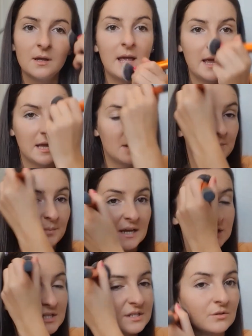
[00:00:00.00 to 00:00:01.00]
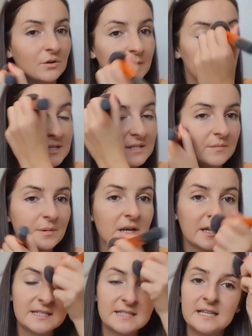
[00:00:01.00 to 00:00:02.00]
but I just normally use a wee bit of
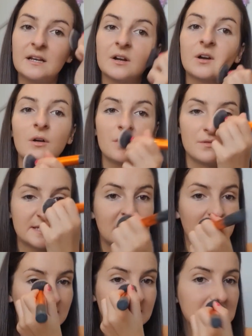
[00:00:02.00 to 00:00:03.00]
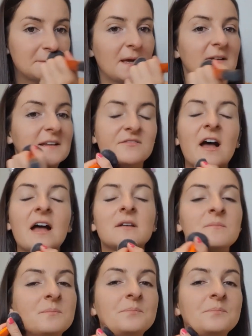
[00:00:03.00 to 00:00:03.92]
concealer on those areas and it's fine.